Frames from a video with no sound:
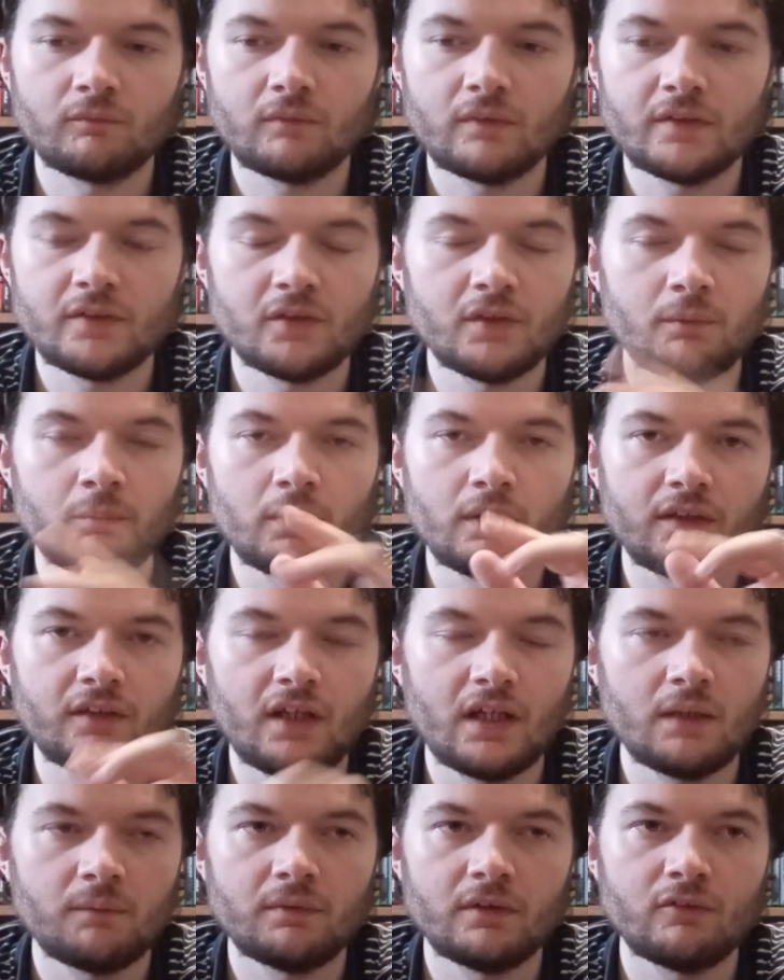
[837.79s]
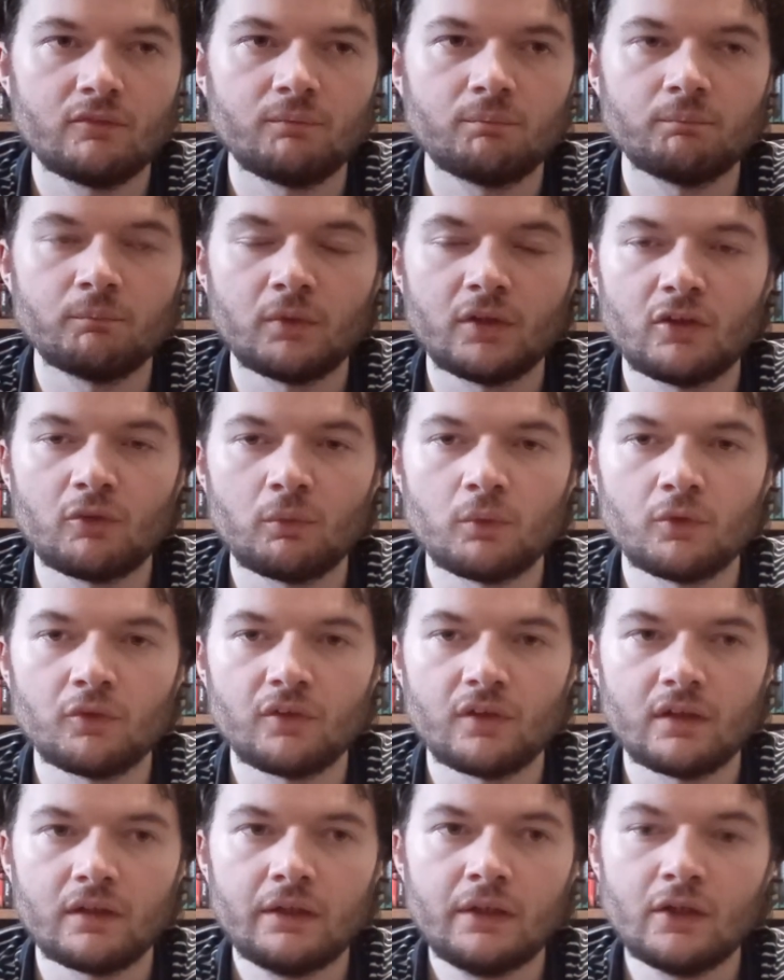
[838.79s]
I only put a tiny bit of money towards
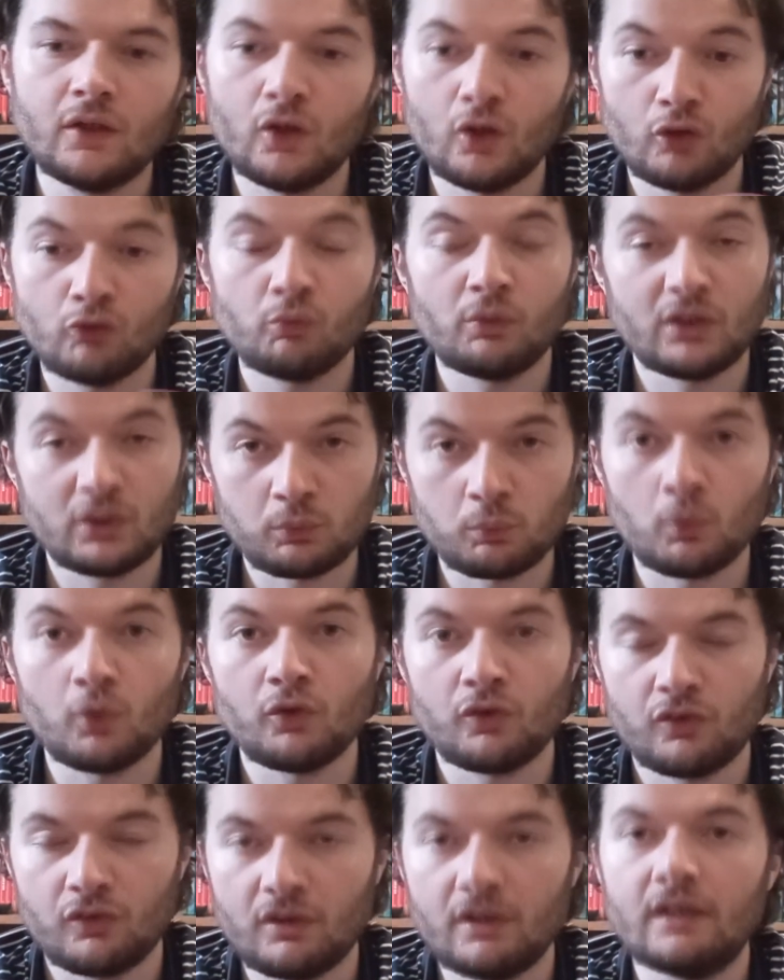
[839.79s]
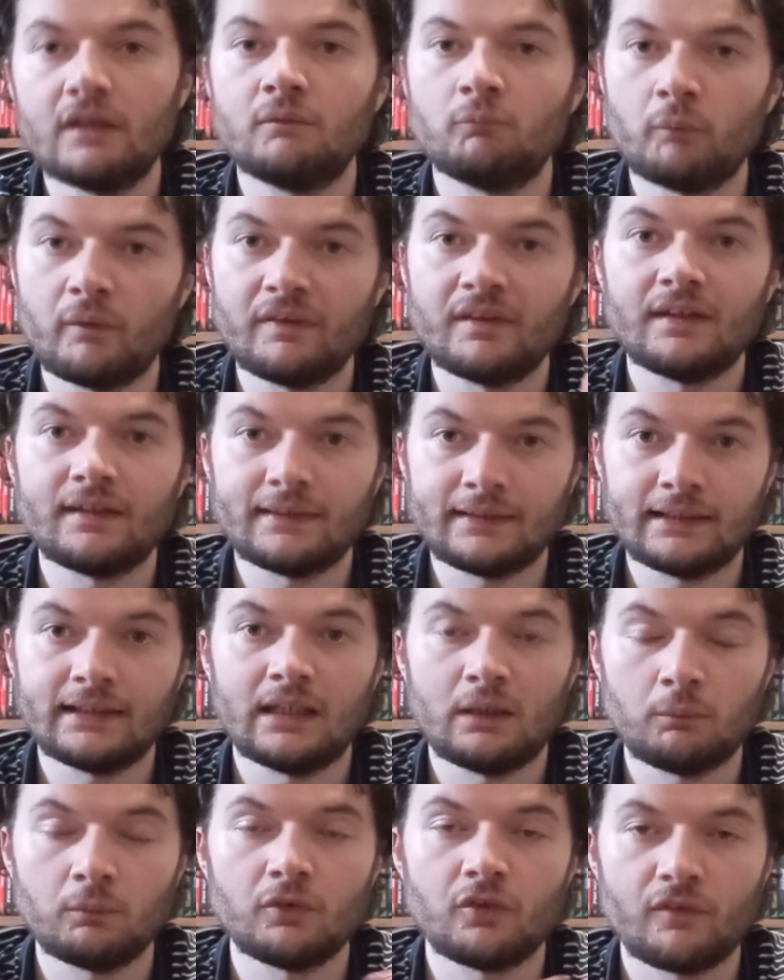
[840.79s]
it, of which was within an
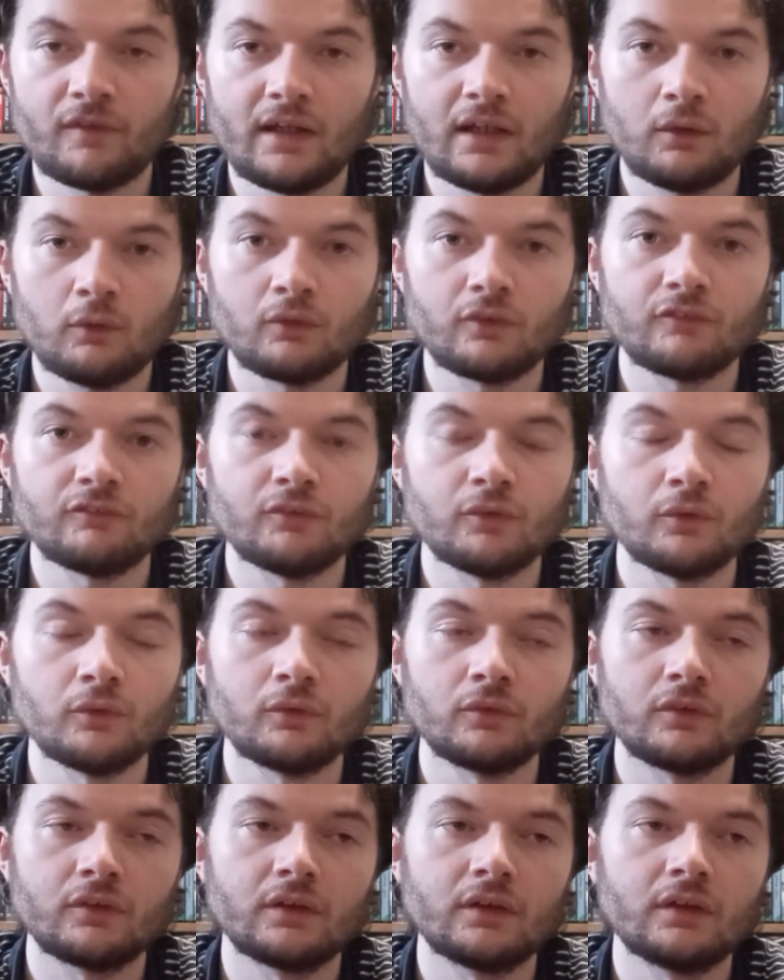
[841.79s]
allowance that I could afford.